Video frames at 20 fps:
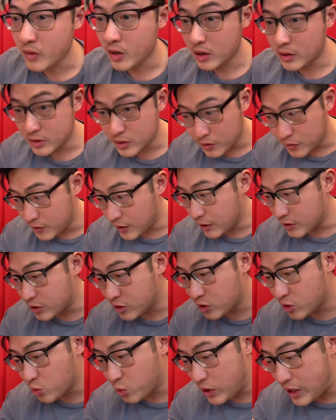It's very
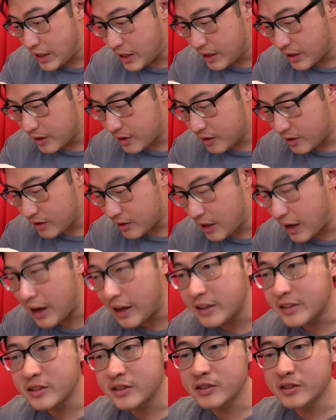sweet,
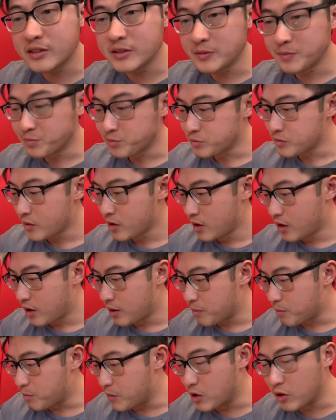nice,
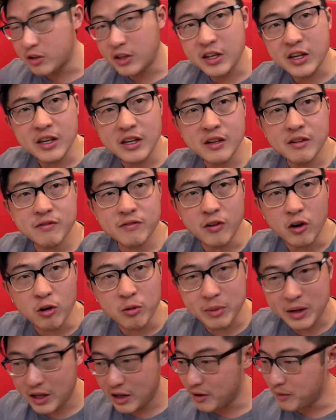milky,
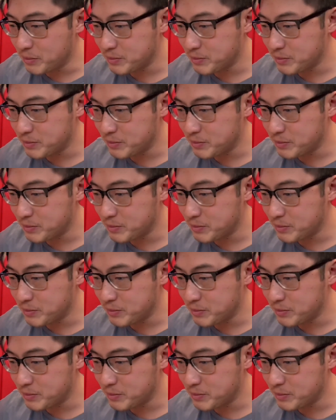foamy.